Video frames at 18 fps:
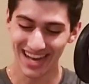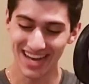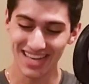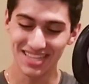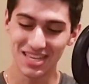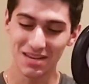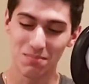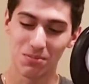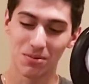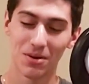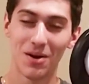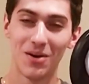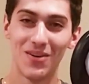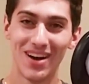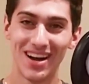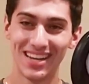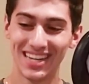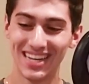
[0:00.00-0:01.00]
I see
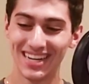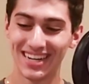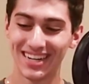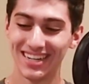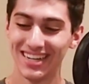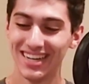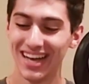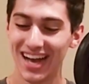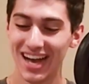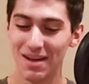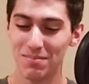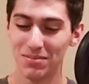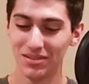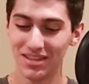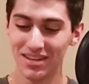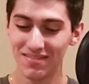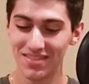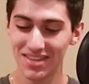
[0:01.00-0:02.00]
Pro on here. I
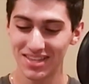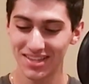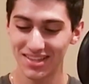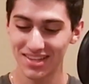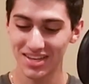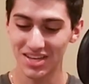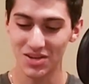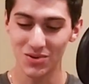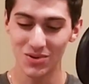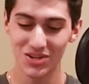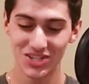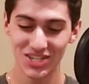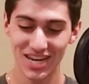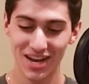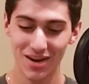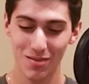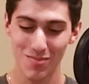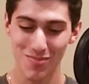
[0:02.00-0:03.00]
believe this is a
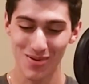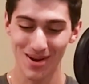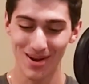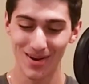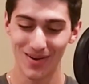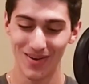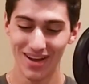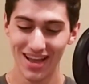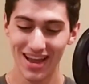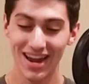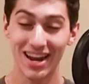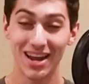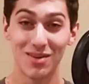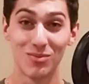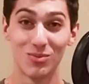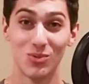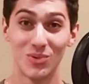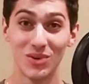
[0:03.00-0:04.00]
Yuexiao Pro, and
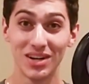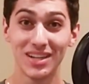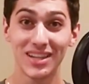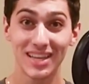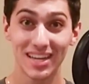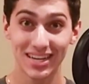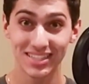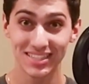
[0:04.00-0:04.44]
I'm really